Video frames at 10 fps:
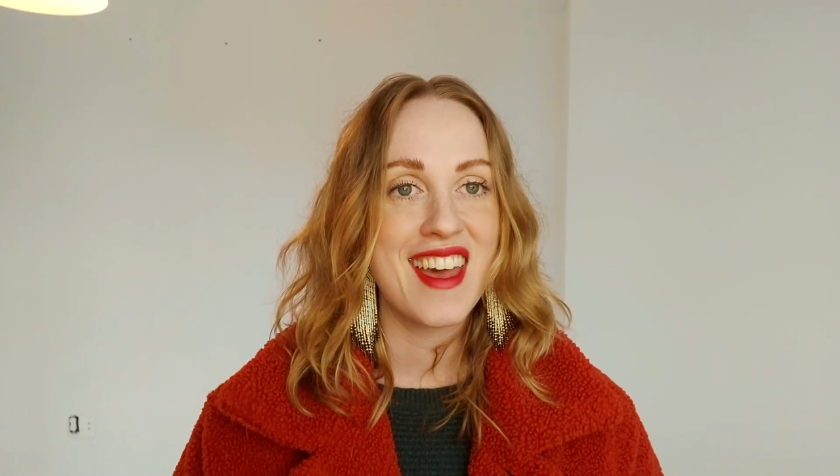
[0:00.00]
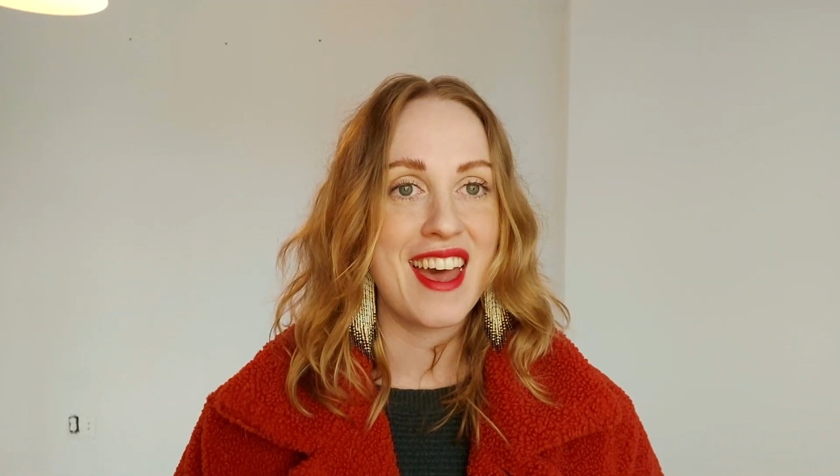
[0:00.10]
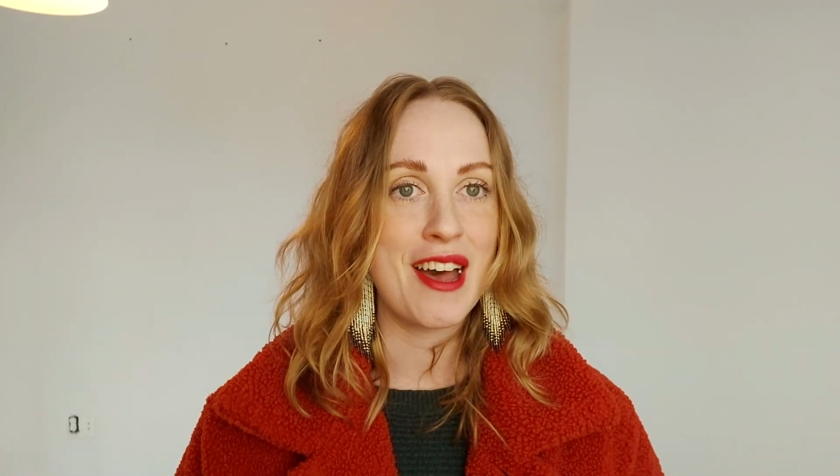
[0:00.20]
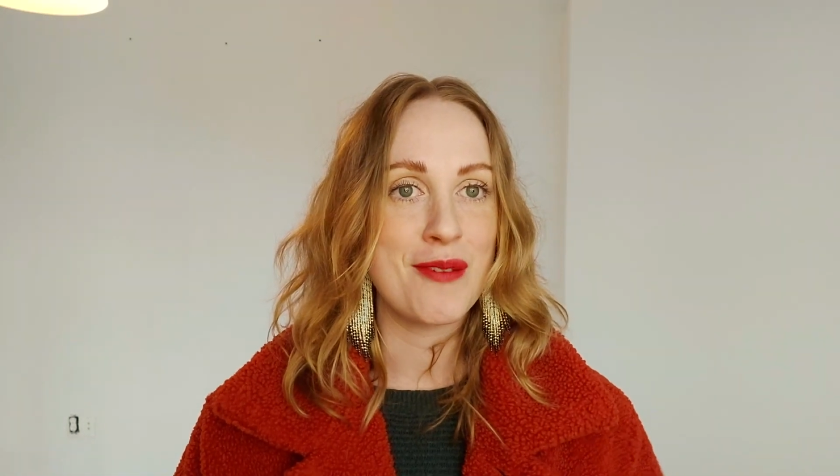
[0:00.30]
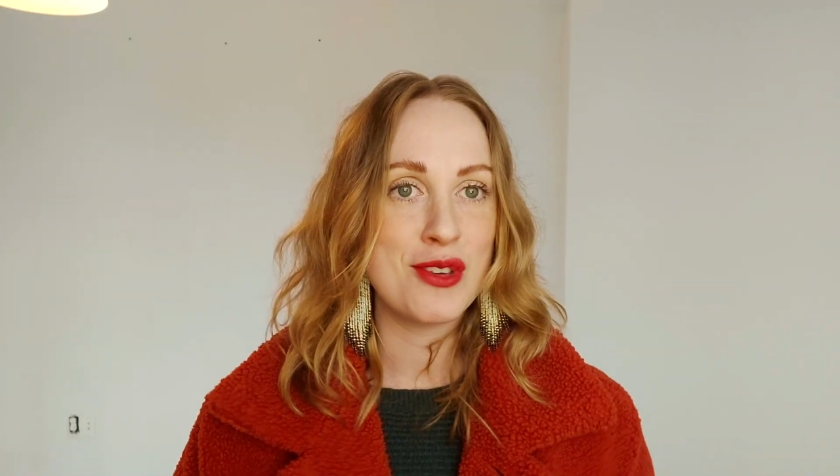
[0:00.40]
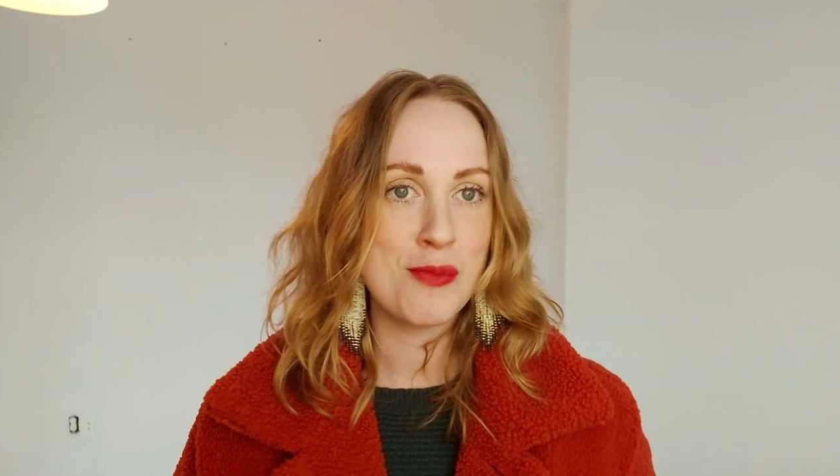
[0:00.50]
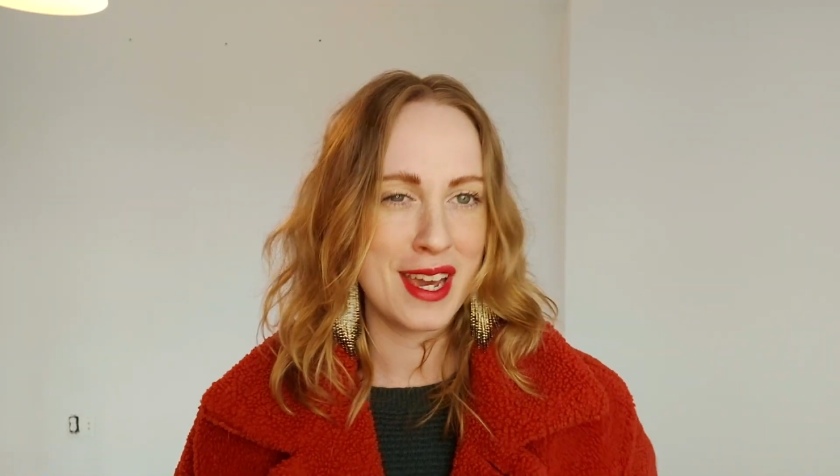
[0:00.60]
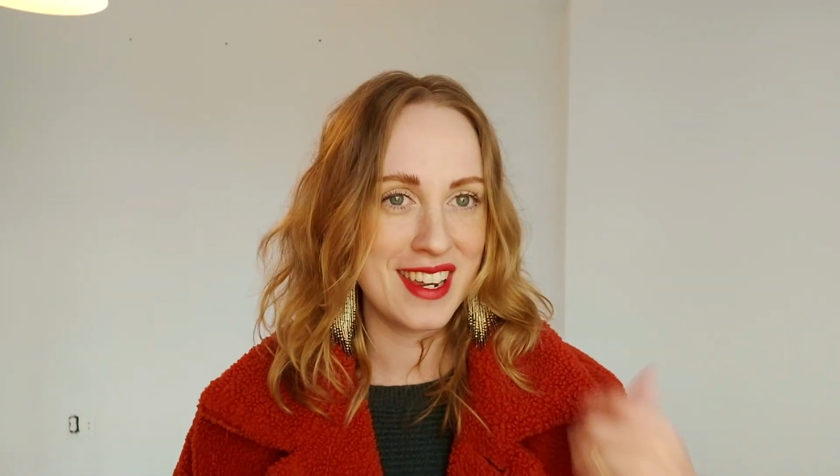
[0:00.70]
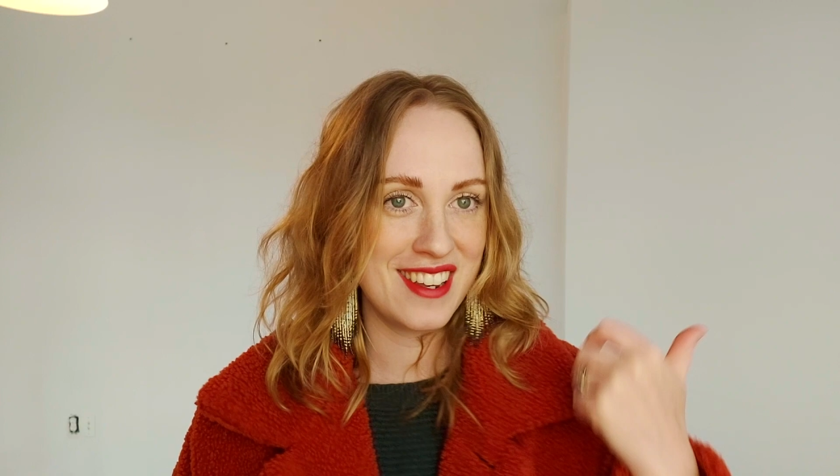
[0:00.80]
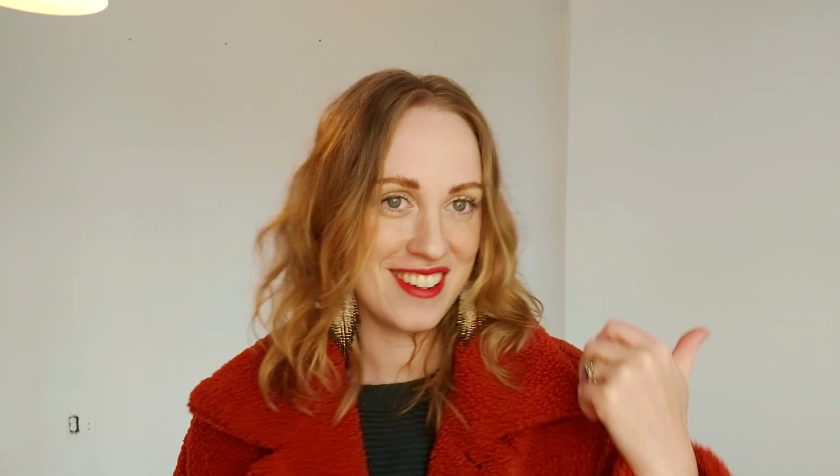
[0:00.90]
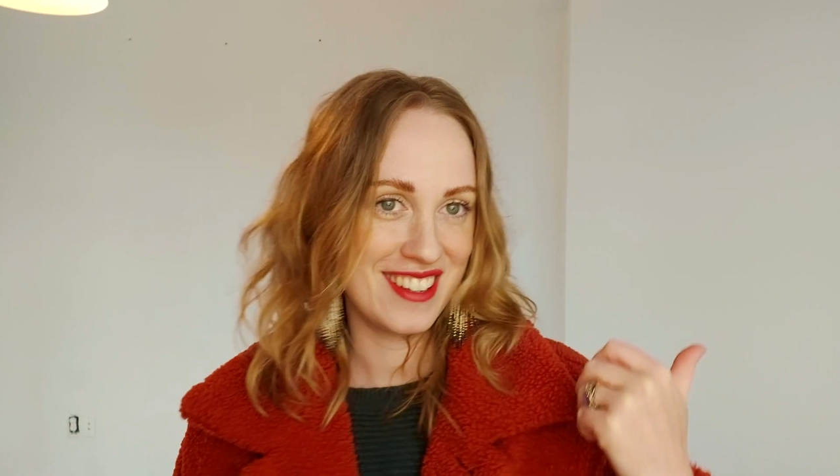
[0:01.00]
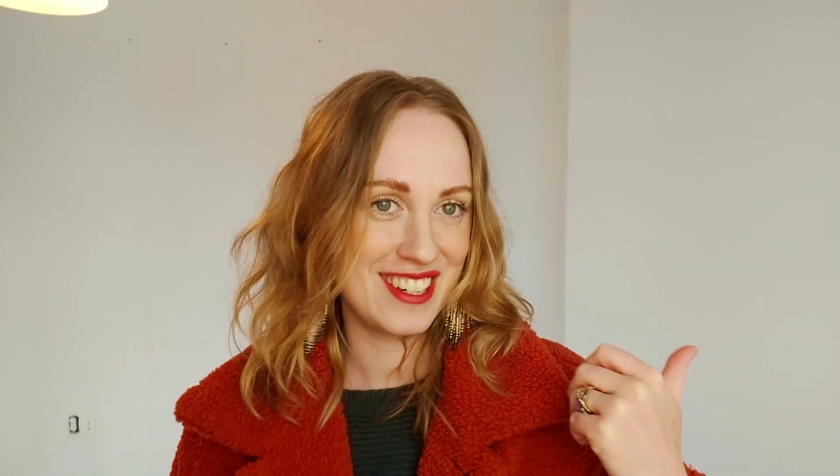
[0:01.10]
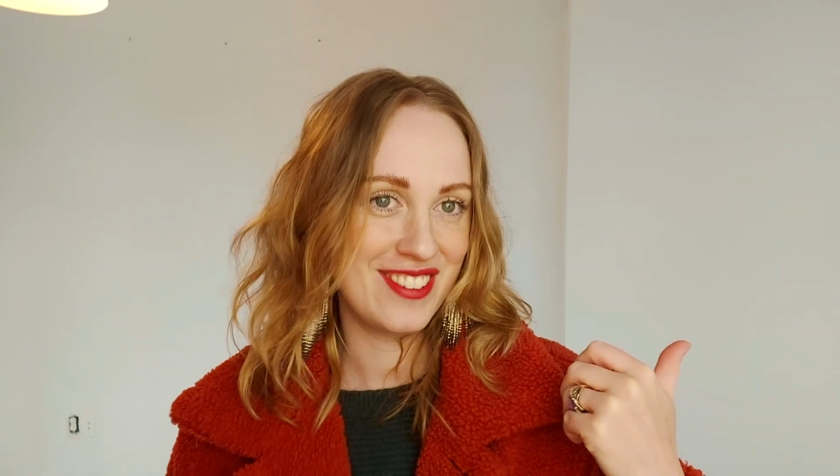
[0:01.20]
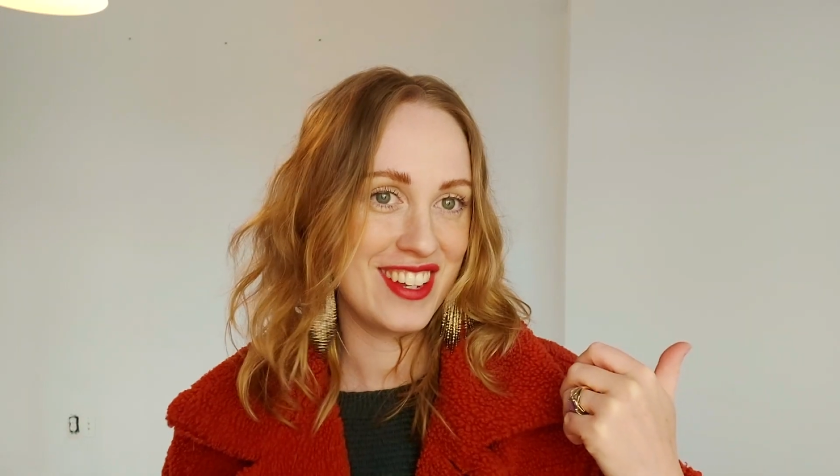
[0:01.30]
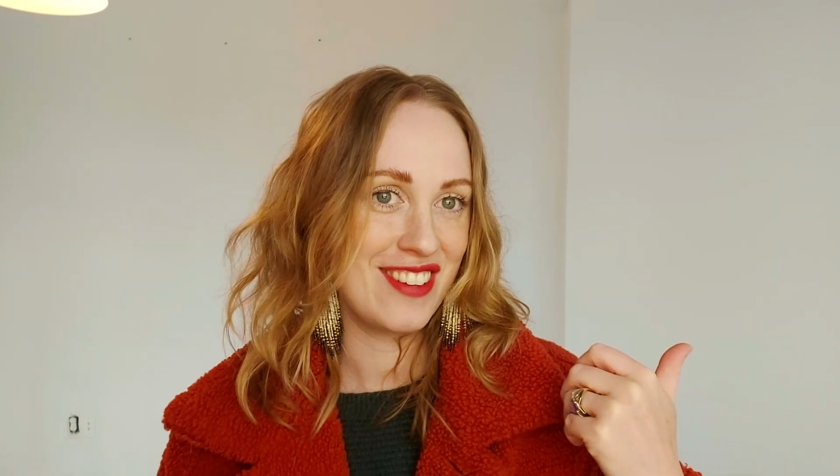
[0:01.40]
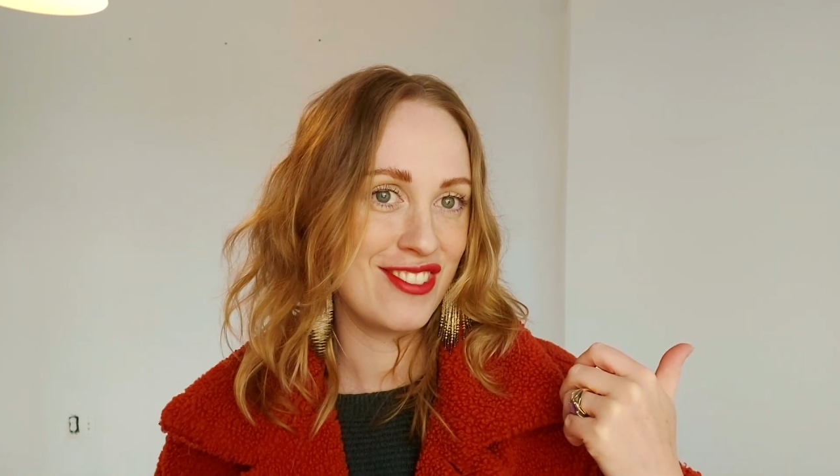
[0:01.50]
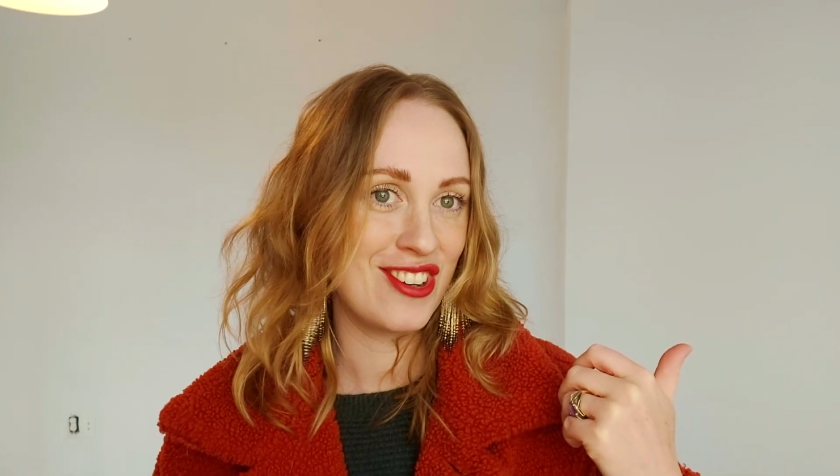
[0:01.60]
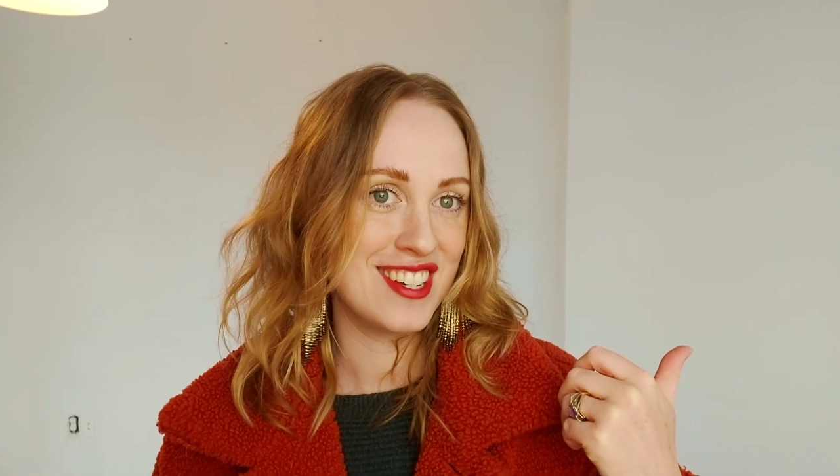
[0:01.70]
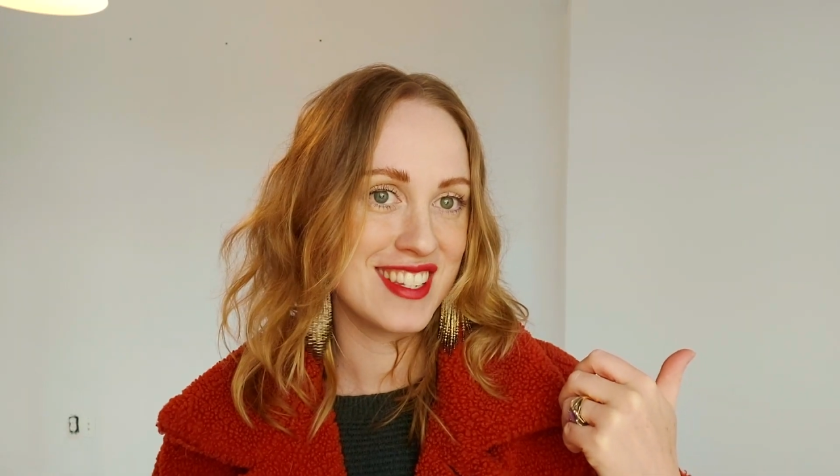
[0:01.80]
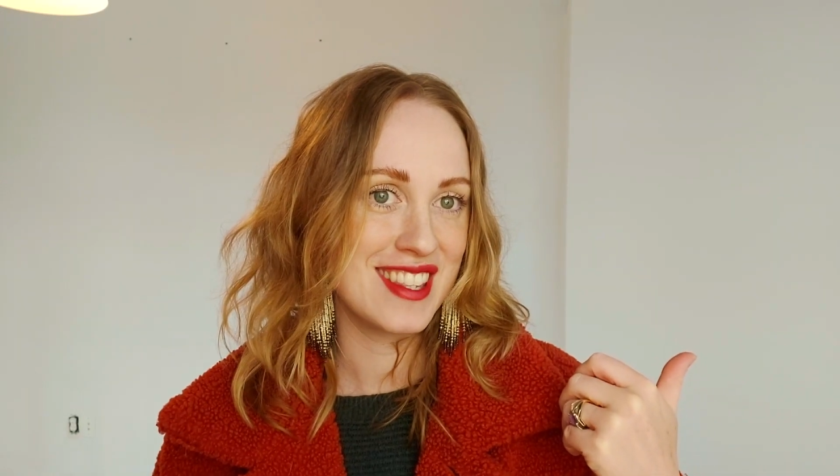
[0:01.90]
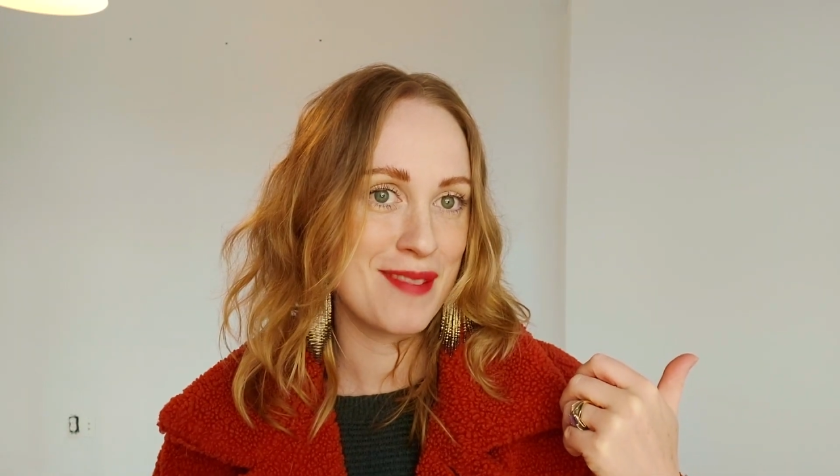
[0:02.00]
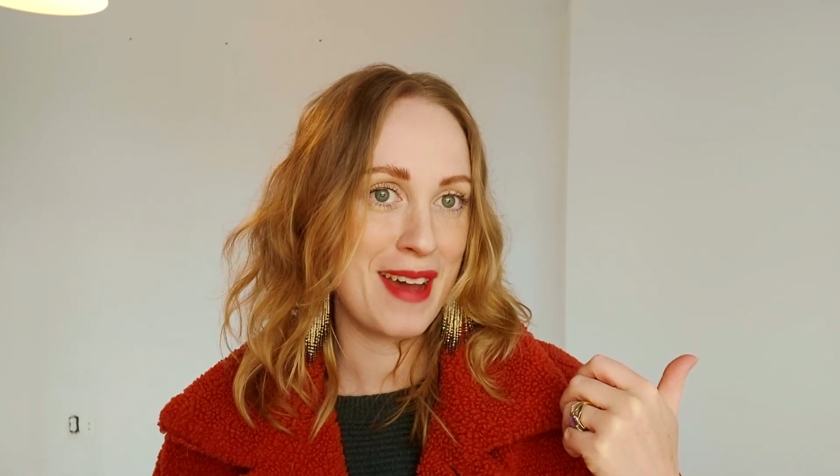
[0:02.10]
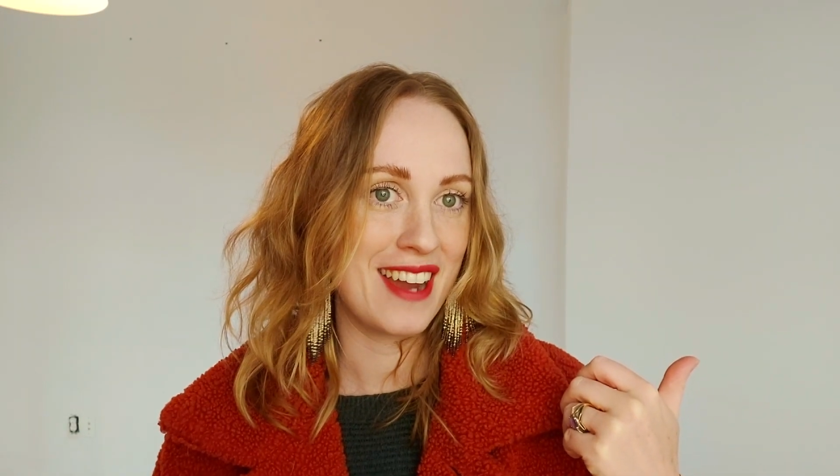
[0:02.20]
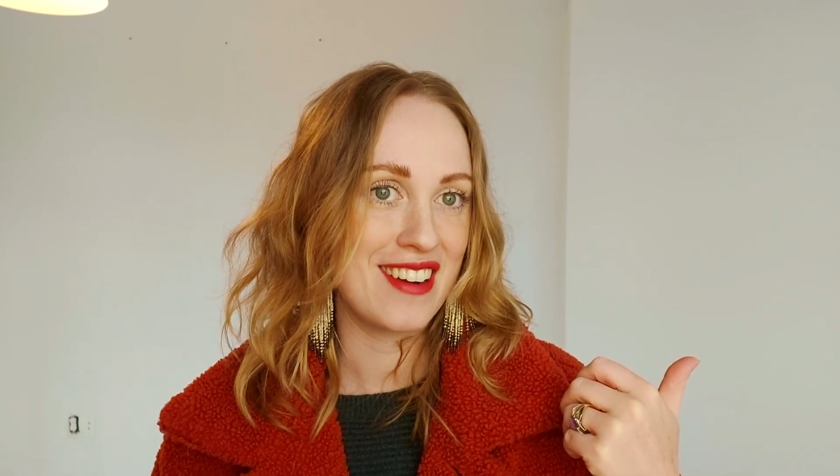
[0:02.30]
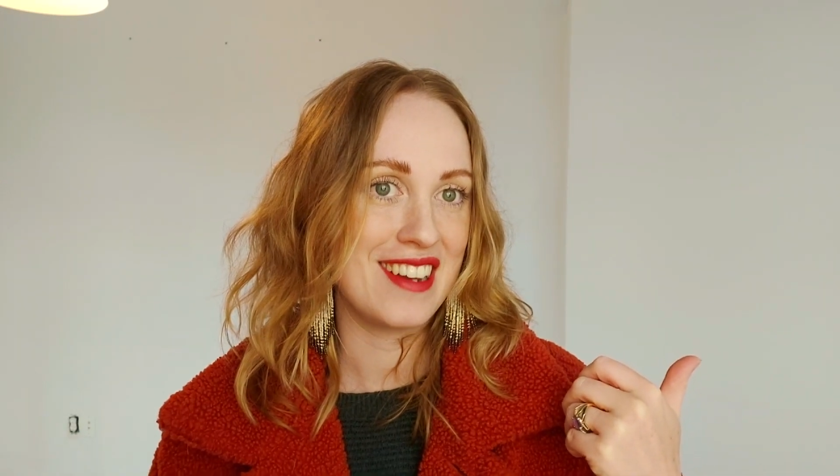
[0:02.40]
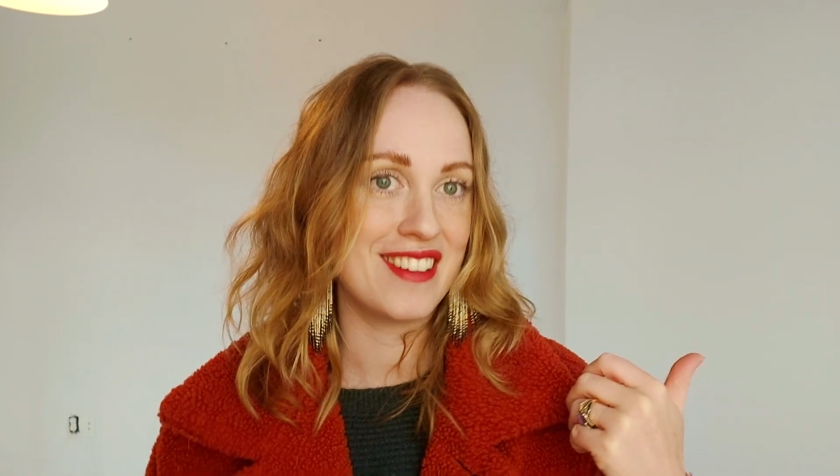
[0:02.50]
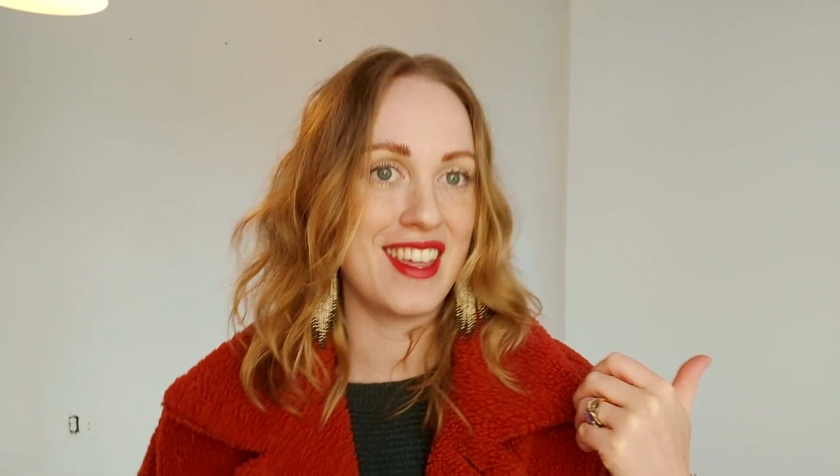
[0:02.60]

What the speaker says: You might hear a little bit of noise in the background.